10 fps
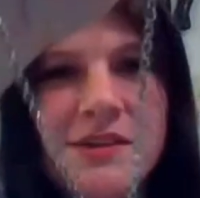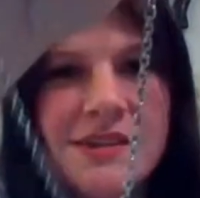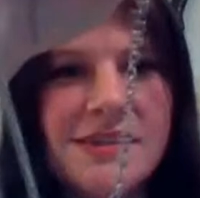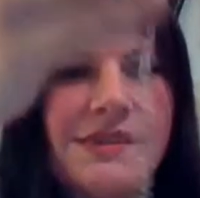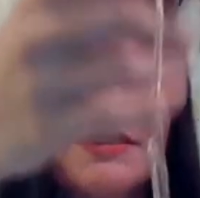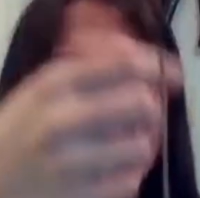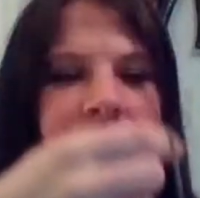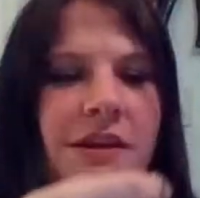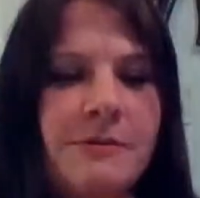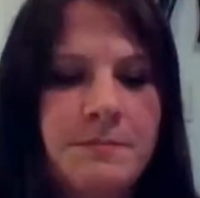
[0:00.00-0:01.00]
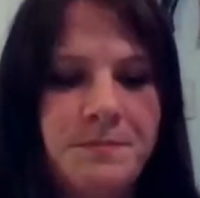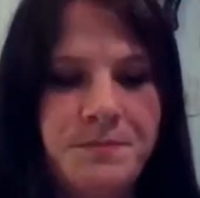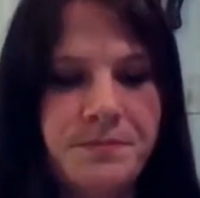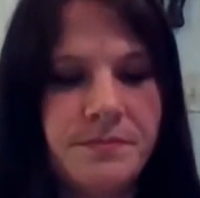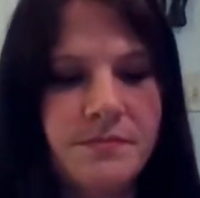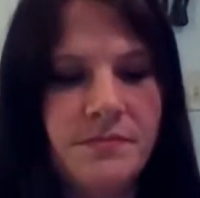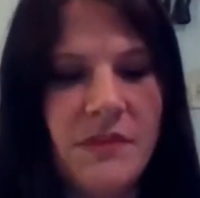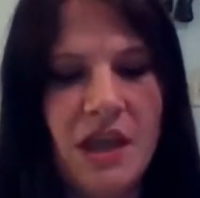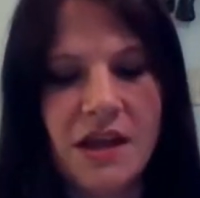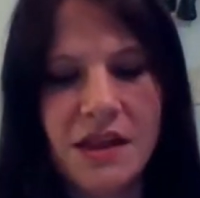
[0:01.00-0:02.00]
This is sterling.
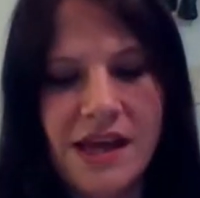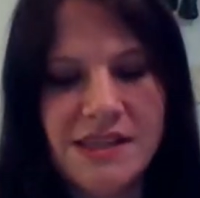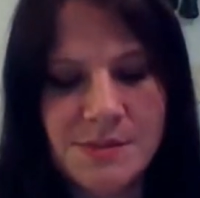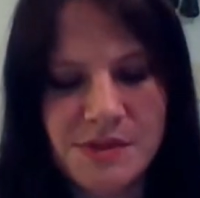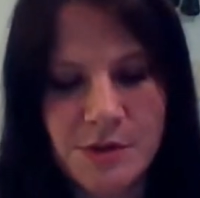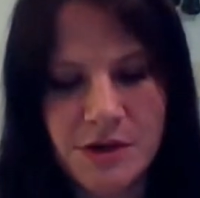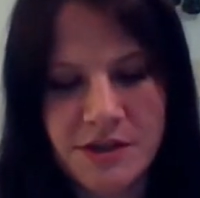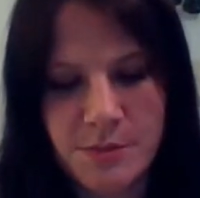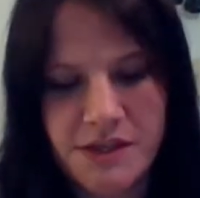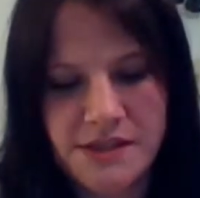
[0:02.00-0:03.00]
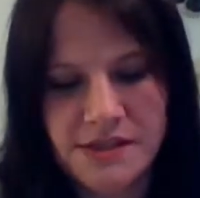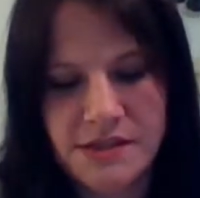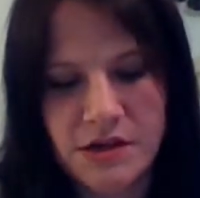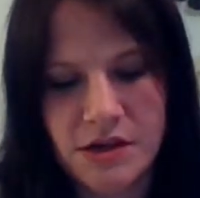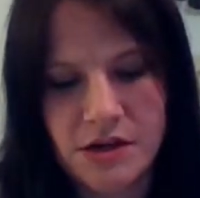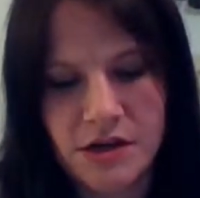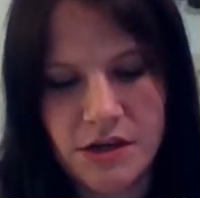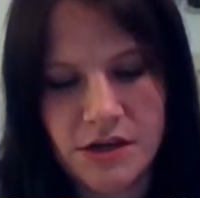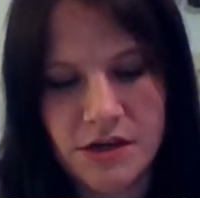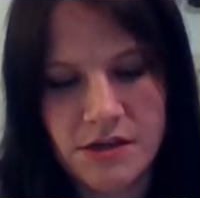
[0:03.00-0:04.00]
Clasp is marked. Pieces
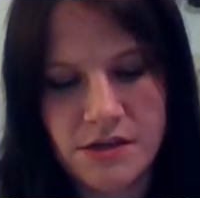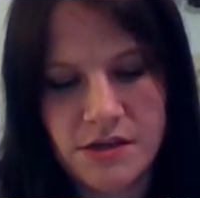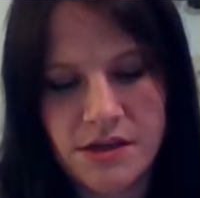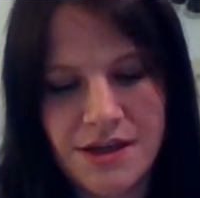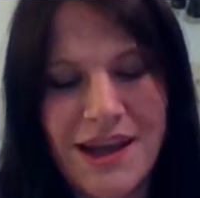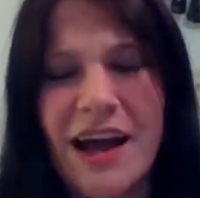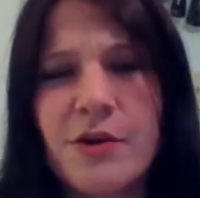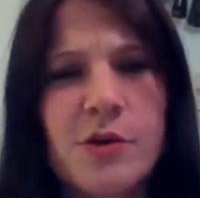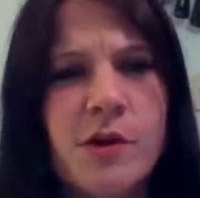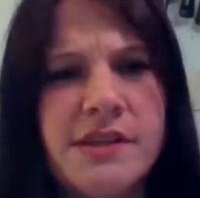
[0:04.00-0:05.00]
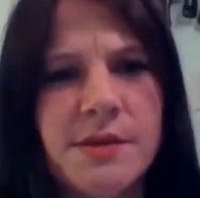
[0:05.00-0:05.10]
are I don't know what